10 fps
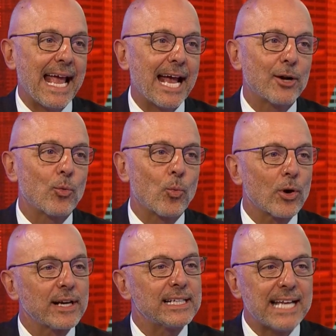and
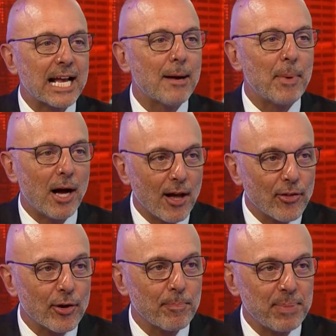we're going to take up
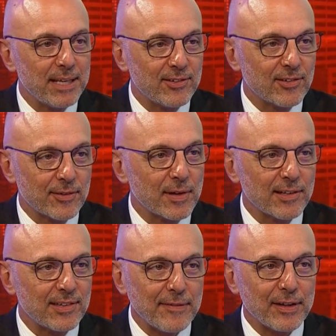other pieces of
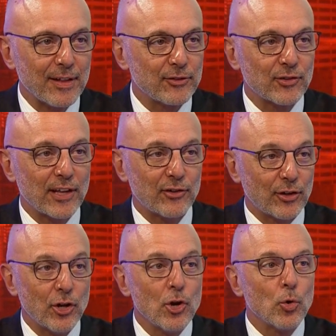gun safety
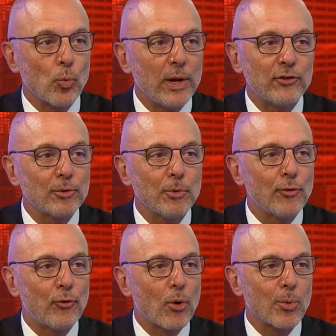legislation. We should
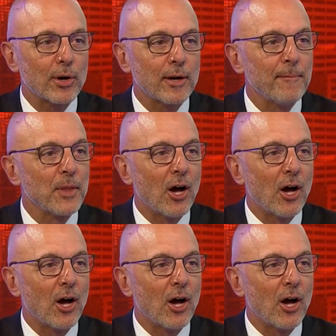move forward